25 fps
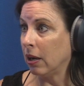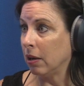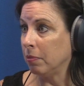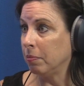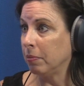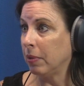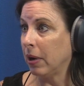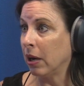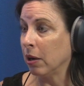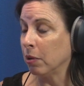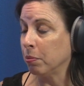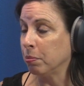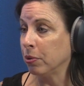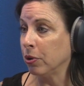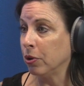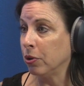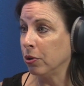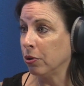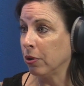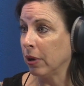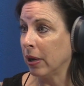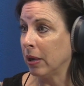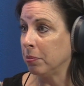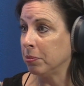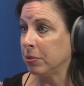our
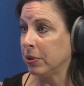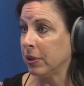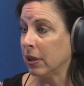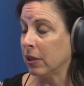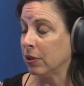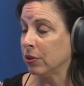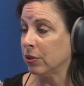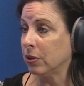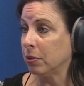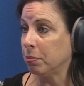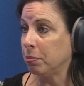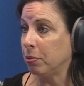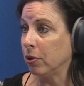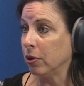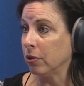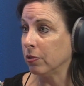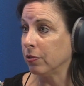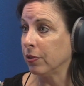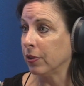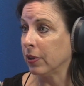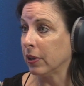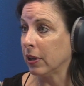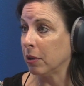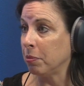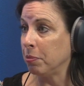programs and our support
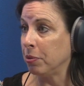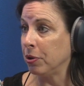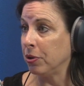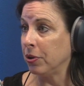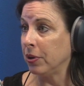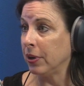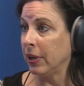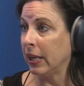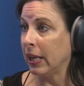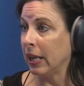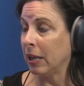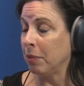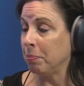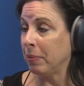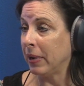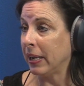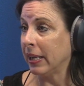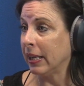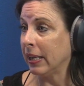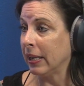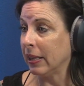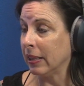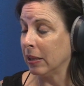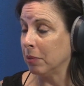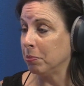for the community and
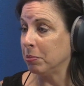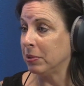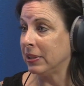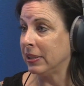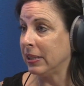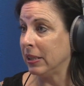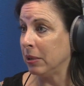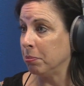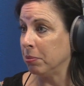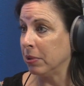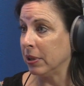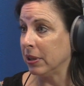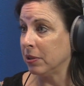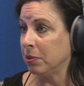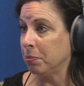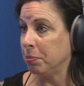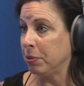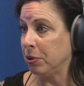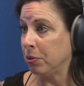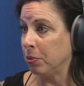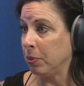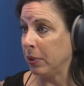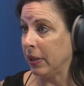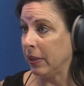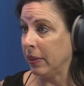making them seamless
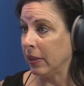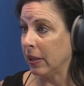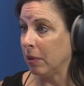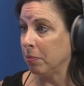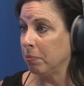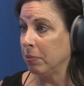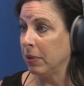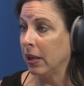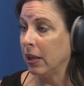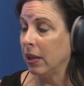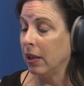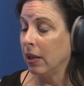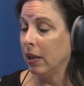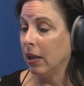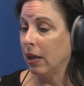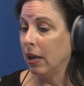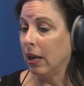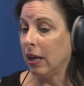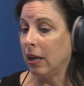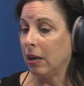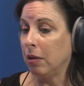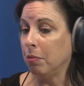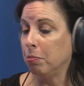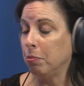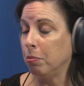between them.
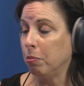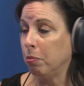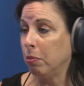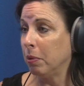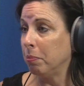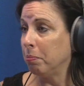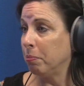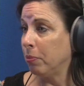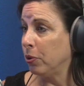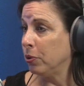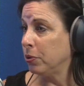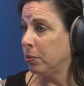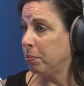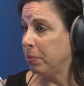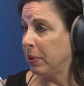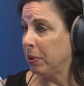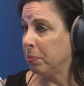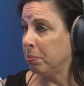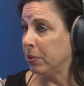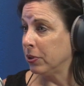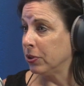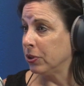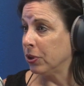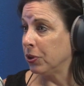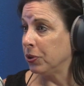What most
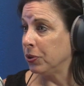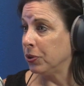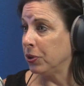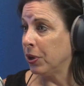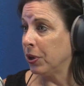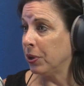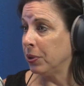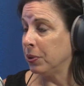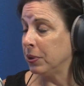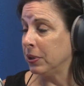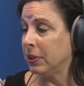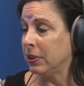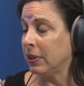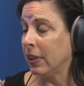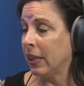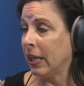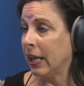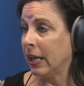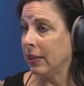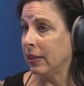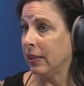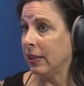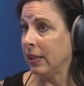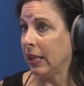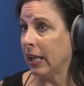people don't know is
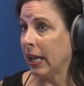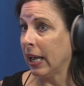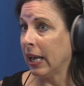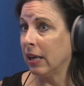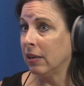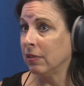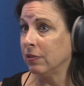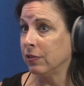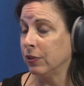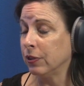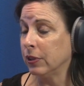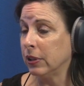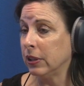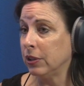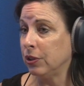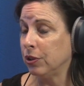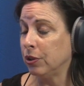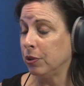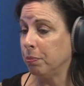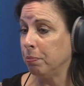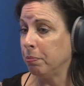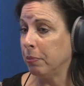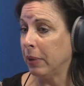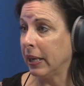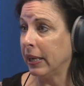that the
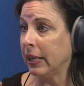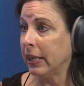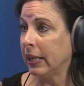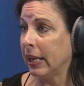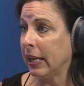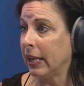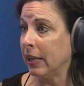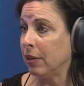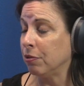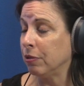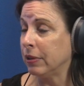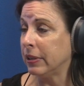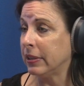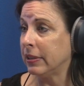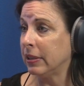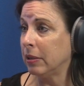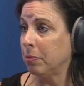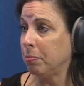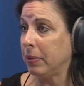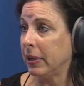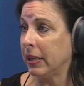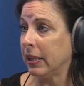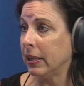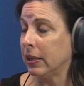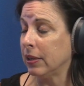average Medicaid
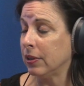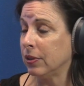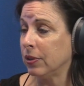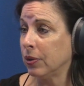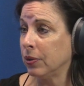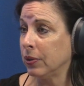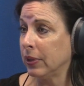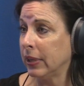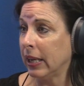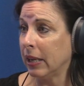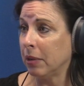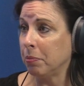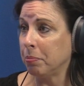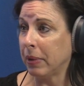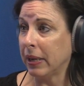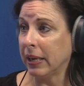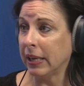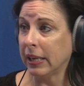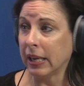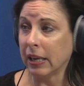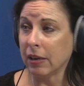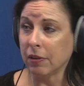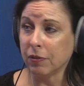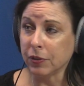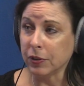recipient is only on
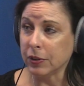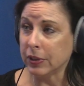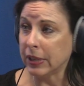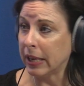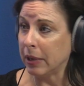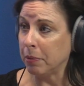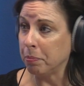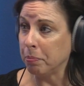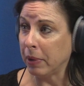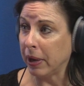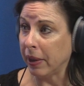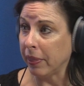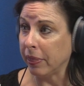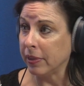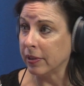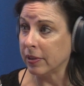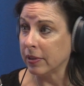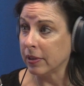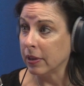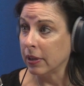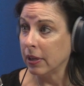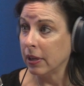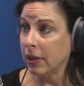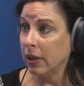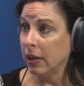Medicaid for 10
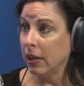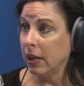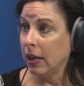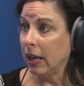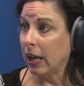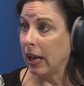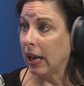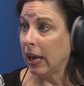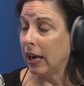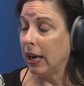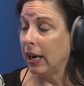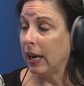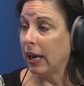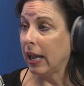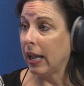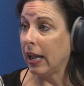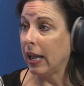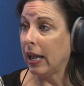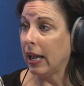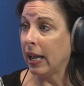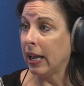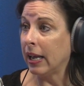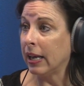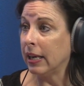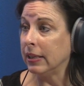months.
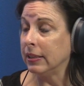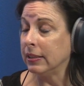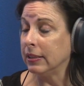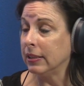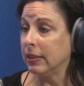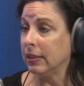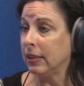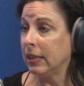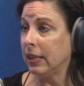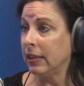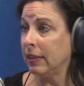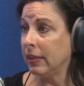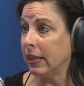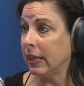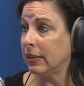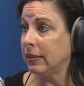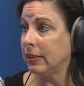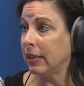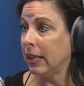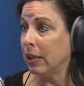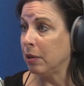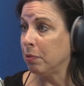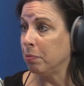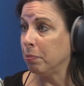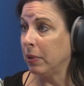And in that
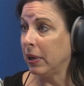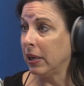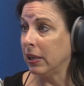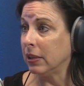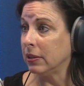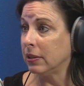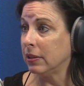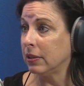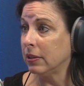10 months,